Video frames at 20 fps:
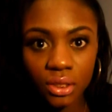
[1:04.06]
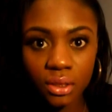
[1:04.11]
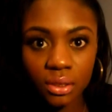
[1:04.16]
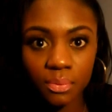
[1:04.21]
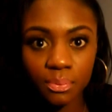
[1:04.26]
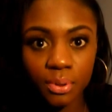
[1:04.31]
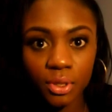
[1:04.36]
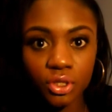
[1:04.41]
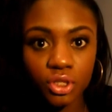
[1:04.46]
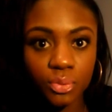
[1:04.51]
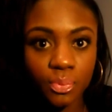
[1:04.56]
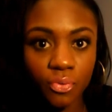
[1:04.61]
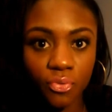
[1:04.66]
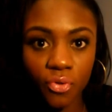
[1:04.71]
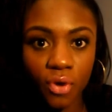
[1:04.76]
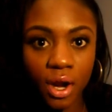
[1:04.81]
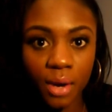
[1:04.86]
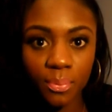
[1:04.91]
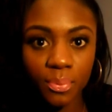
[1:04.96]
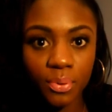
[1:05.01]
took some pictures
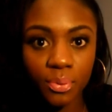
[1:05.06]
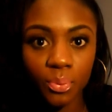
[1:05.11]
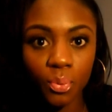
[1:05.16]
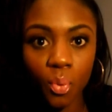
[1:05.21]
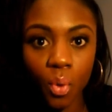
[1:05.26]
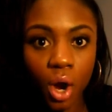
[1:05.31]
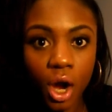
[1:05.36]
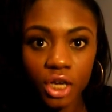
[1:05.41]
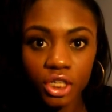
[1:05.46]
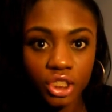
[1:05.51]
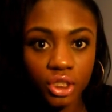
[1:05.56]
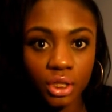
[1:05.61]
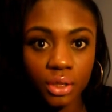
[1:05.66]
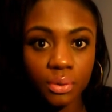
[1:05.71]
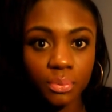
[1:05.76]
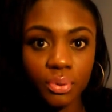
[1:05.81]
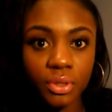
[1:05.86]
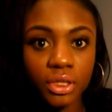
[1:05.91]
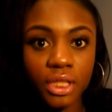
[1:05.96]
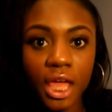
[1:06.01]
before I washed them
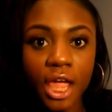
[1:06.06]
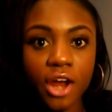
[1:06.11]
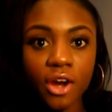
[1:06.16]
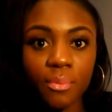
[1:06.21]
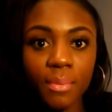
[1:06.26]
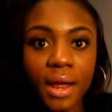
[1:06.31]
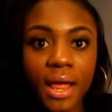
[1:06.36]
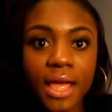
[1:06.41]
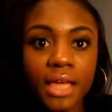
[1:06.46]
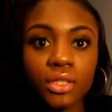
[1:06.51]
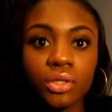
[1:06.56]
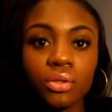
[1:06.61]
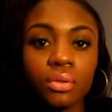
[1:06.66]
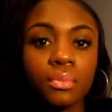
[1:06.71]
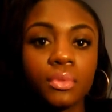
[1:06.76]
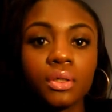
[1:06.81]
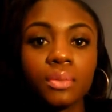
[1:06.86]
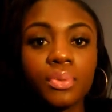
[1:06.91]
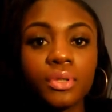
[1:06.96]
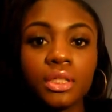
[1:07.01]
and put the hair in my head, so
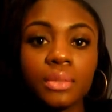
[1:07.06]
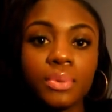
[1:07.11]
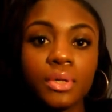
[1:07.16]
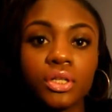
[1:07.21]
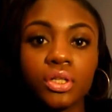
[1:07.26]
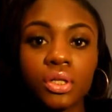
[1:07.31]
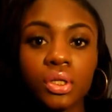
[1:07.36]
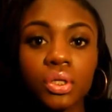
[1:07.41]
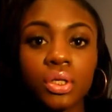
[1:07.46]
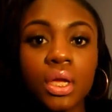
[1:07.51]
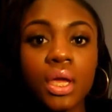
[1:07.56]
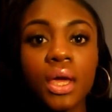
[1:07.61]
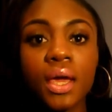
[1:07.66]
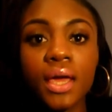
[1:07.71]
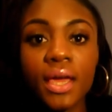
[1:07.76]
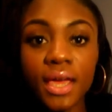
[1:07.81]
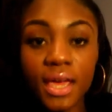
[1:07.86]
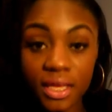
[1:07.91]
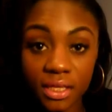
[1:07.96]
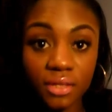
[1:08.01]
I'm gonna put the pictures
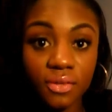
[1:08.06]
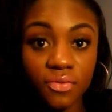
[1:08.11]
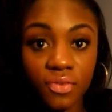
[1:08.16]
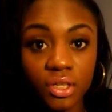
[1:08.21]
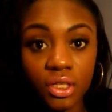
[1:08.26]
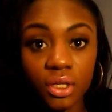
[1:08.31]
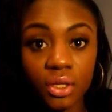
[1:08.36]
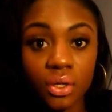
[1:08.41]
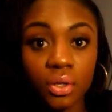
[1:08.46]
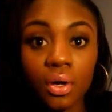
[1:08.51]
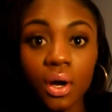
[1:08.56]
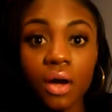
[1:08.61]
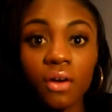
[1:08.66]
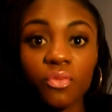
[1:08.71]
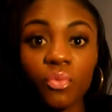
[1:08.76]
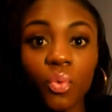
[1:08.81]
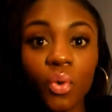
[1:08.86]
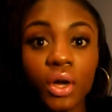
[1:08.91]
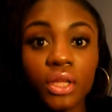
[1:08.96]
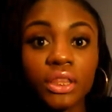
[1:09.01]
in the video
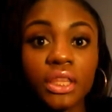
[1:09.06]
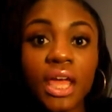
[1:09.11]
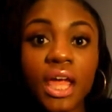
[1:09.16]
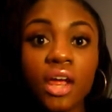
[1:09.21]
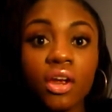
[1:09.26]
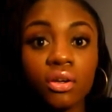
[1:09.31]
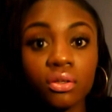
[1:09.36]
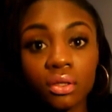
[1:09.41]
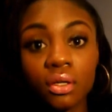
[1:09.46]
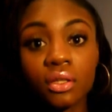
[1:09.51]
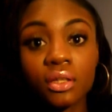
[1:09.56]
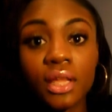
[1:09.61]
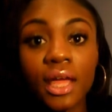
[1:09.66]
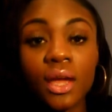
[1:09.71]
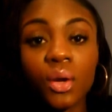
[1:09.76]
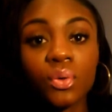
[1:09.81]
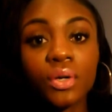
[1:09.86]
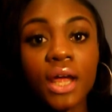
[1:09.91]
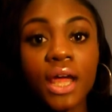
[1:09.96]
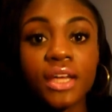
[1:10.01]
of what the hair looked
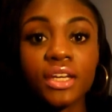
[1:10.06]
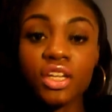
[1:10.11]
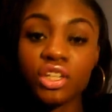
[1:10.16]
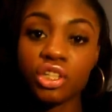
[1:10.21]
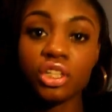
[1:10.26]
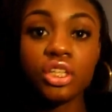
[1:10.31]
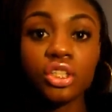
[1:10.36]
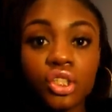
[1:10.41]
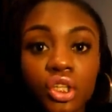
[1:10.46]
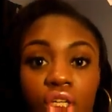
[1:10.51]
like when I initially